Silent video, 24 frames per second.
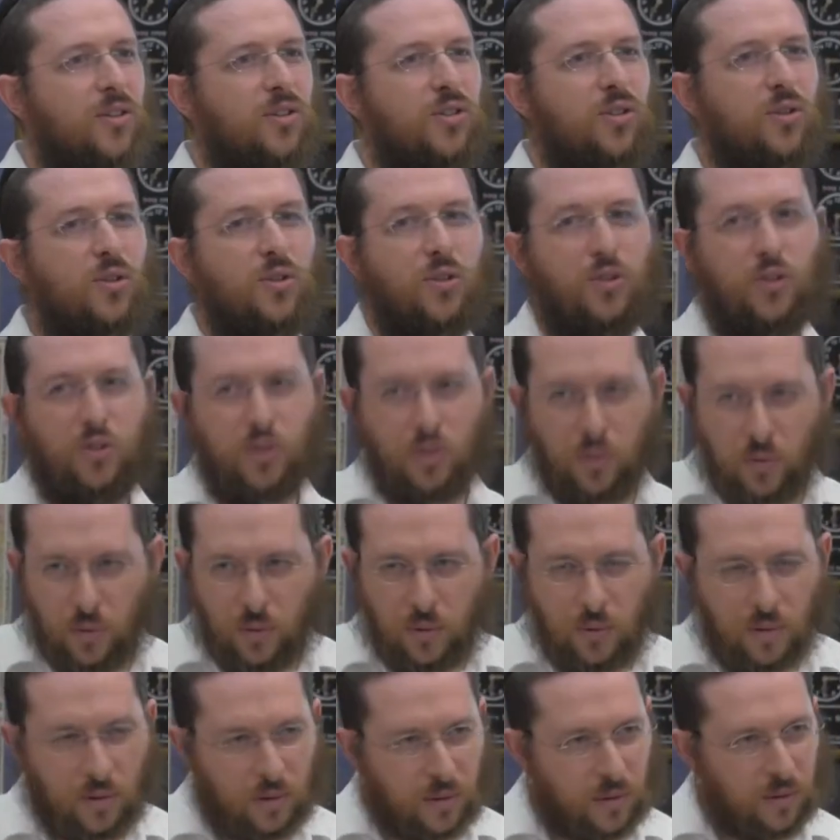to
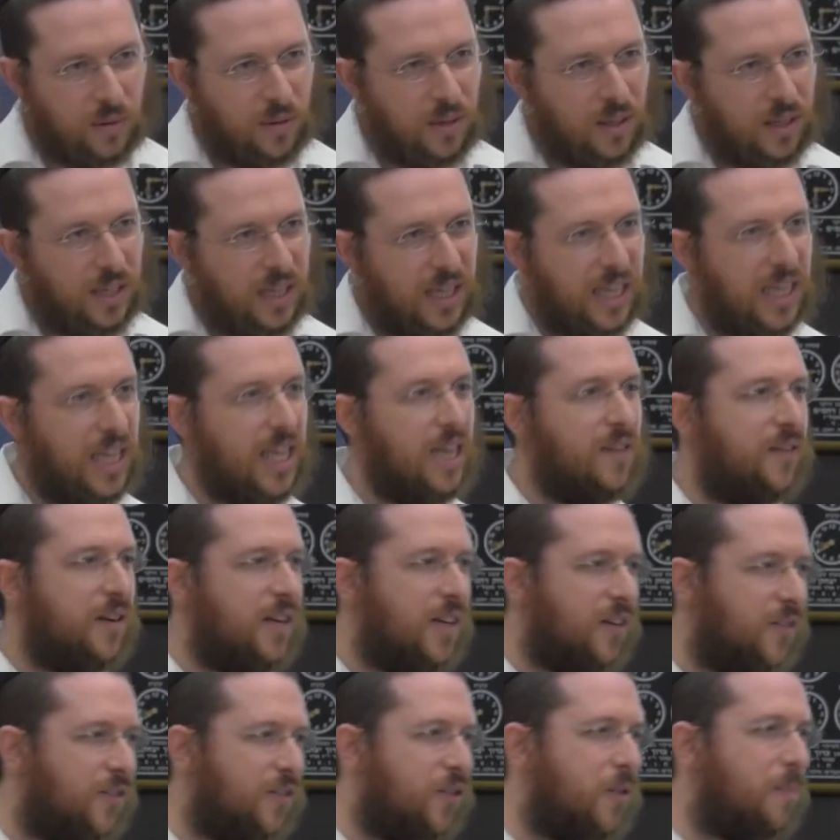do,
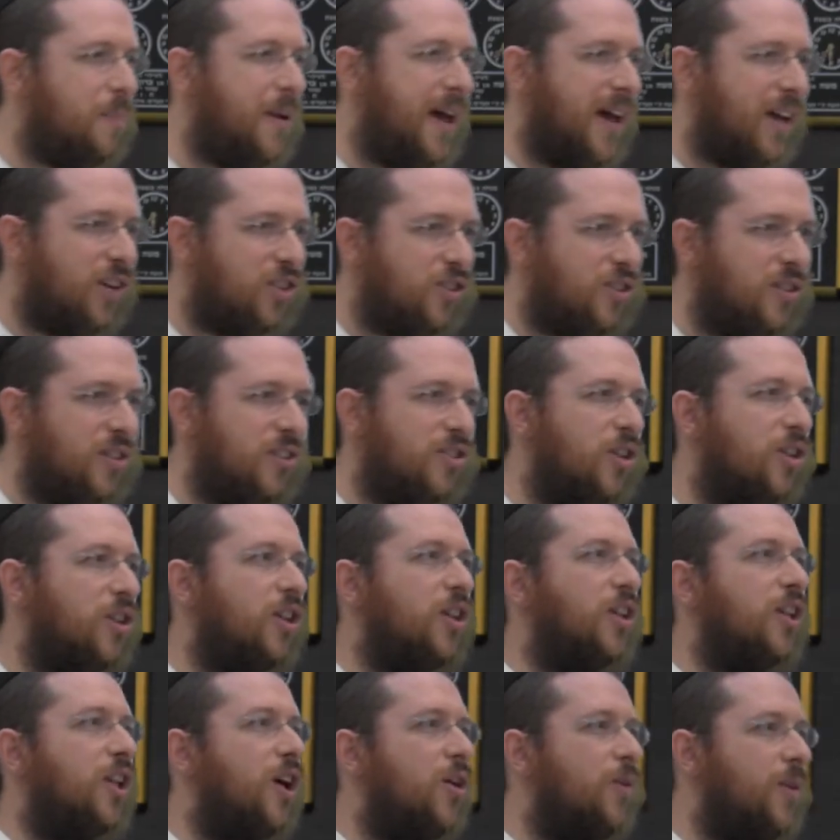even if the passion is
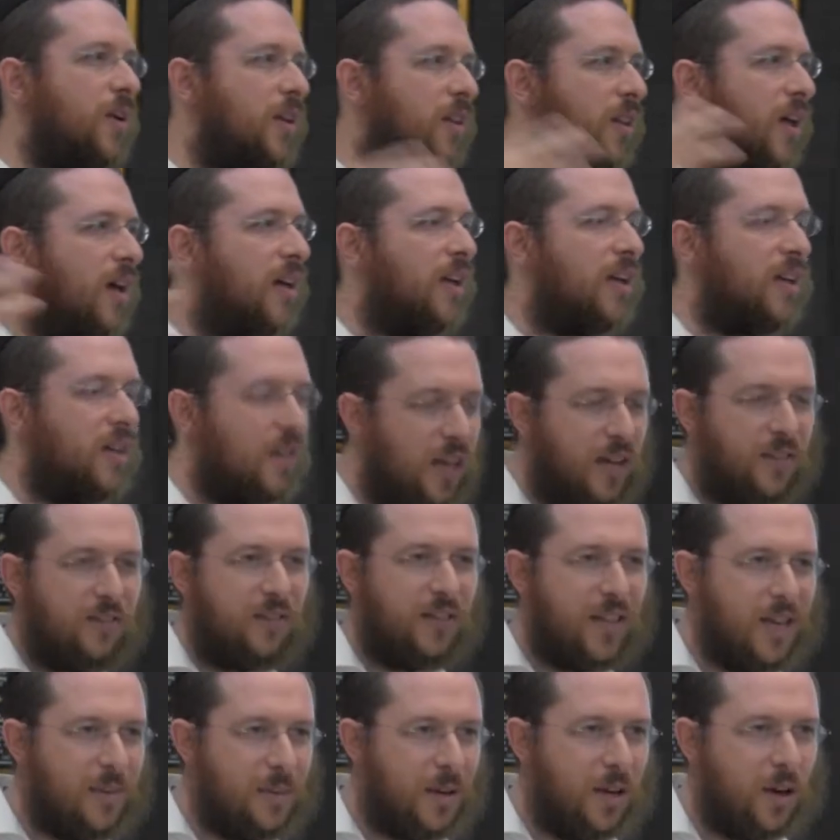not glowing like, like
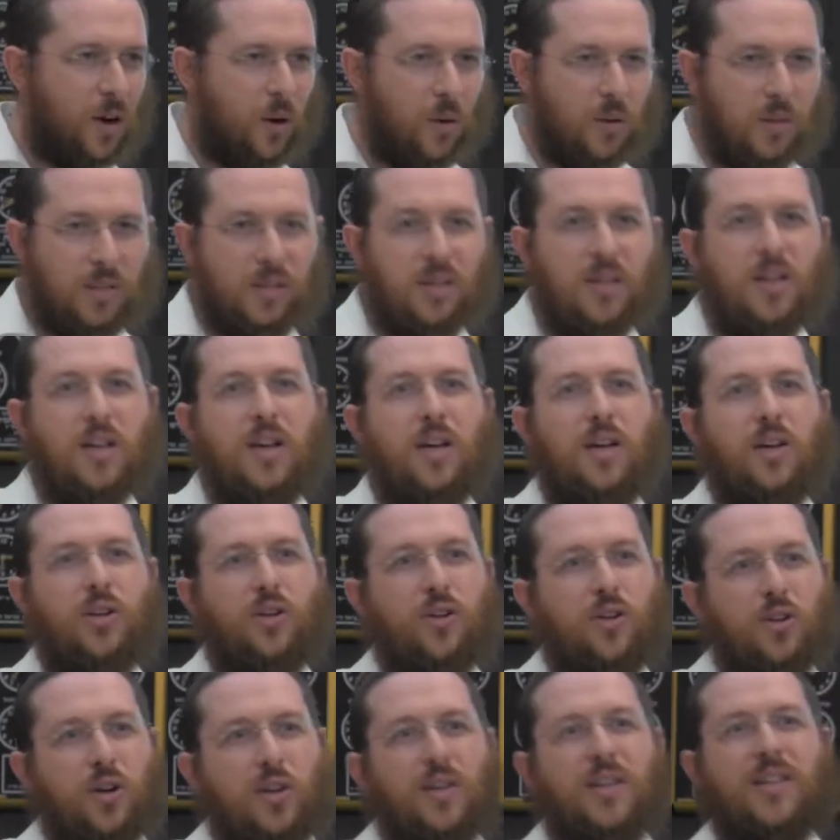flaming coals.
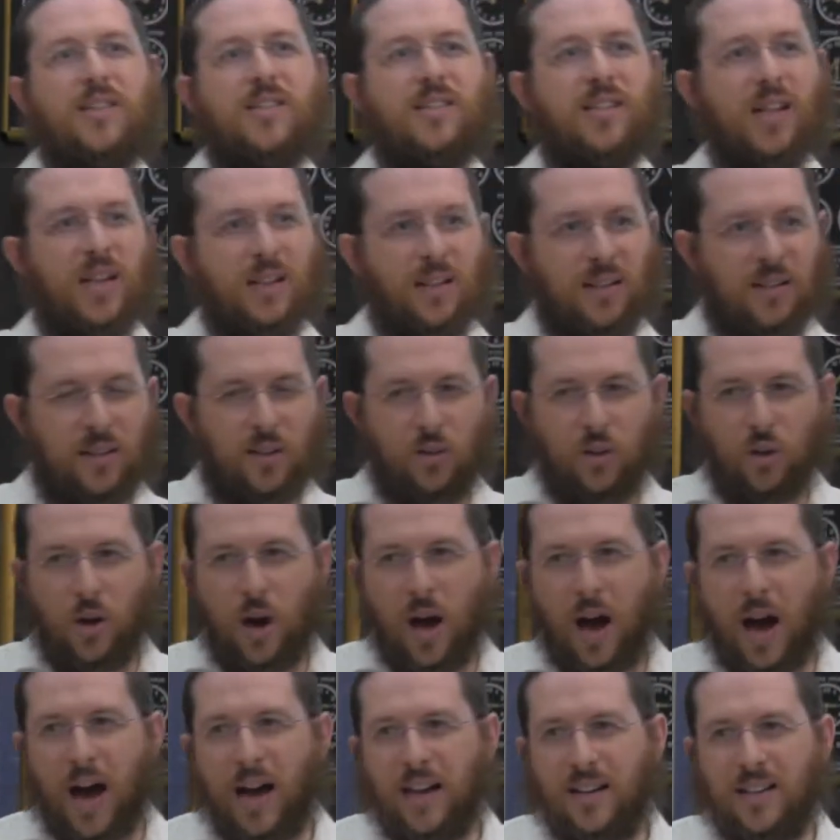You're not a tzaddik.
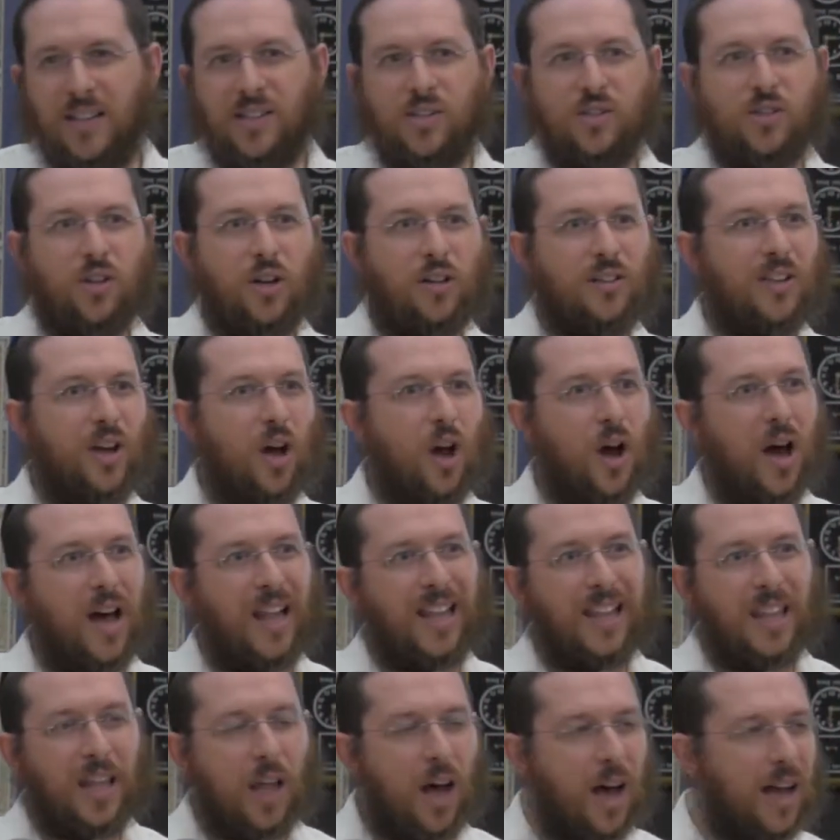Your heart is not
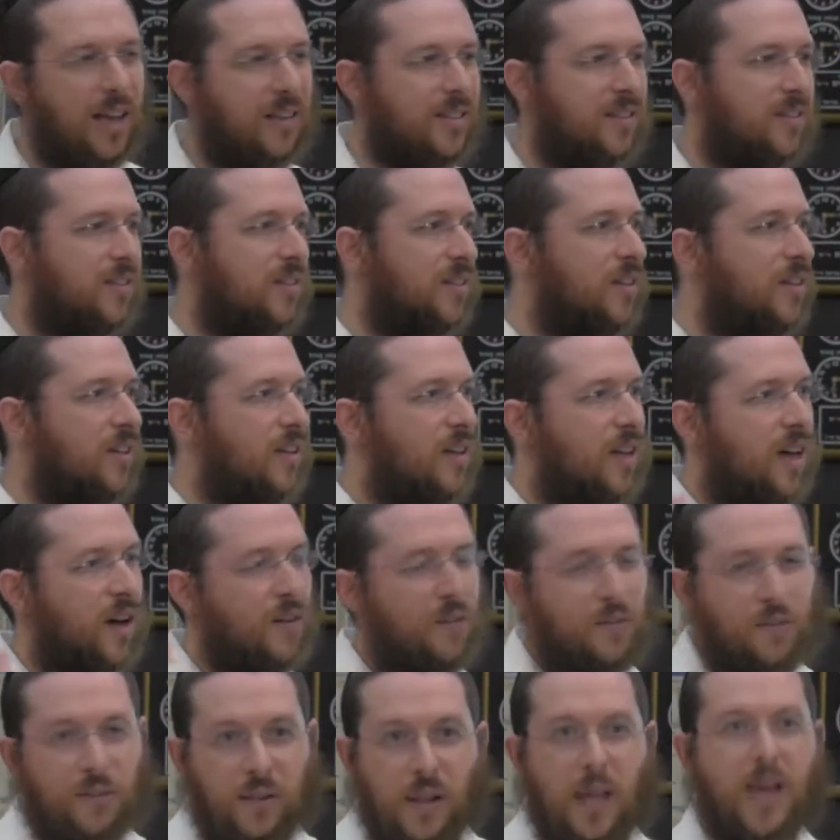alight,
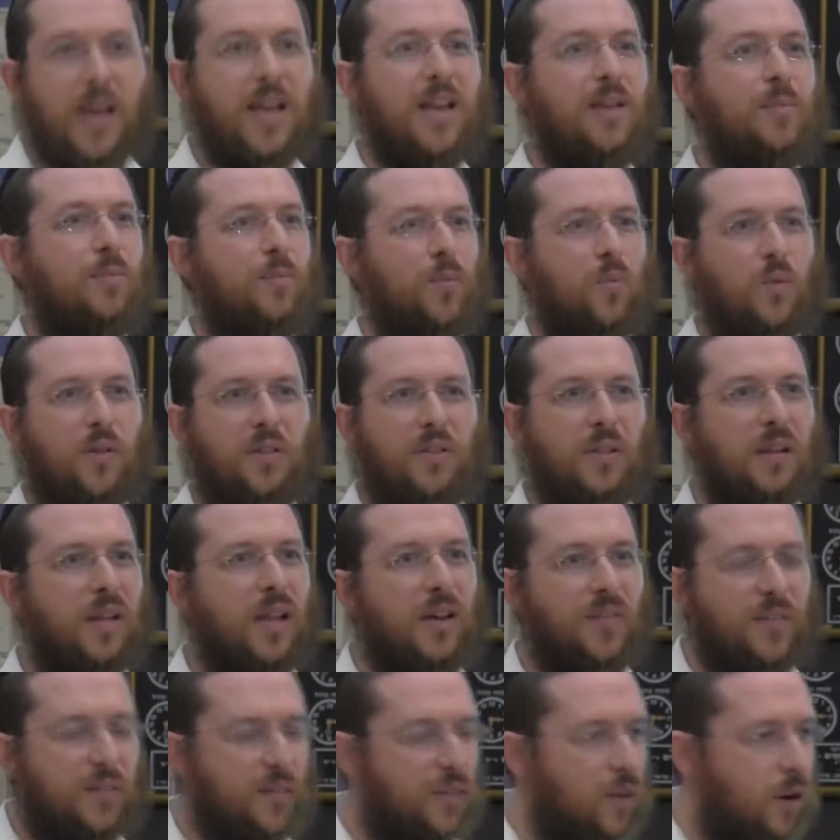aflame with the
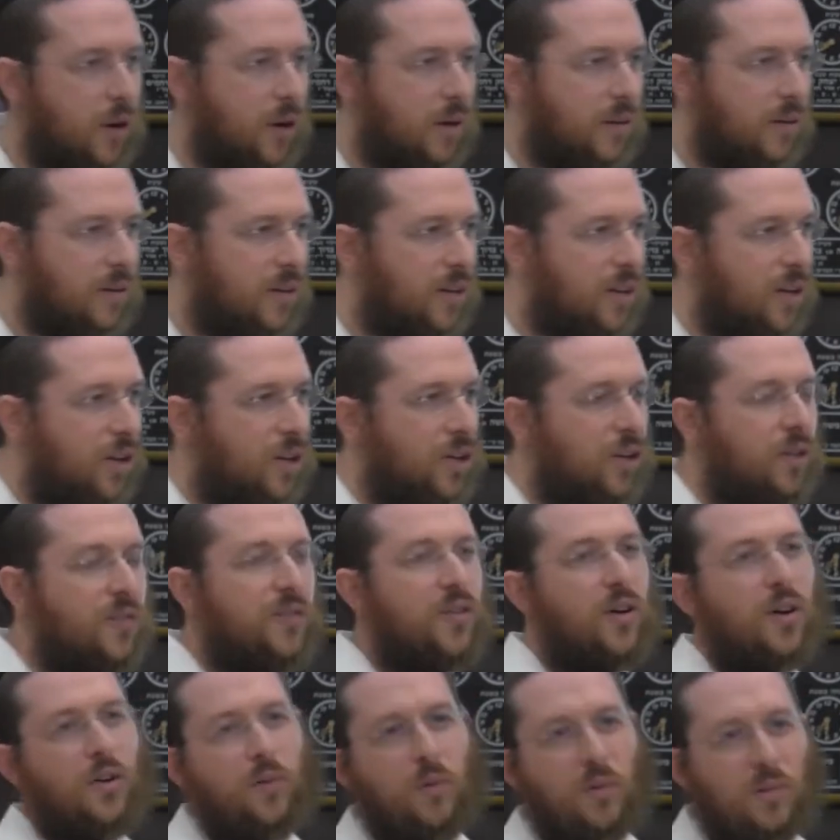love of God.
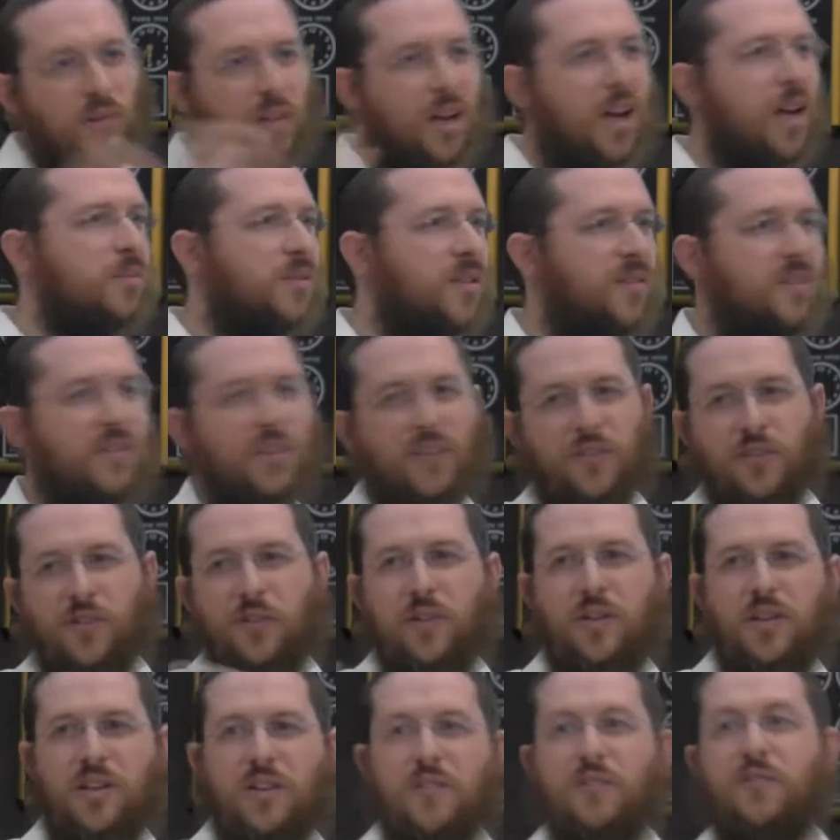You've got all types of
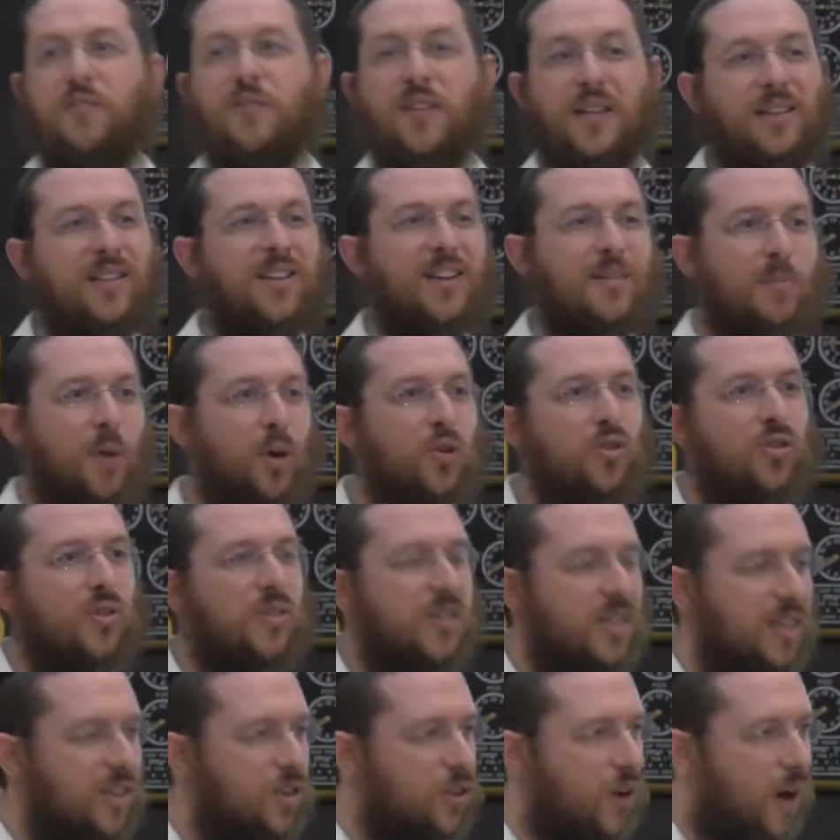different conflicting
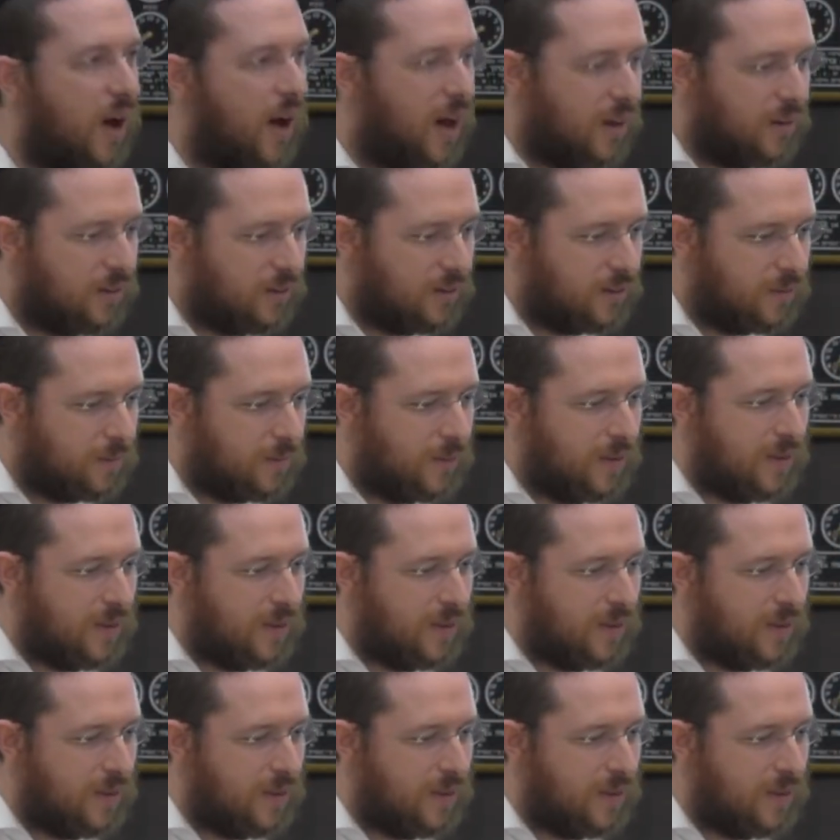emotions in your heart.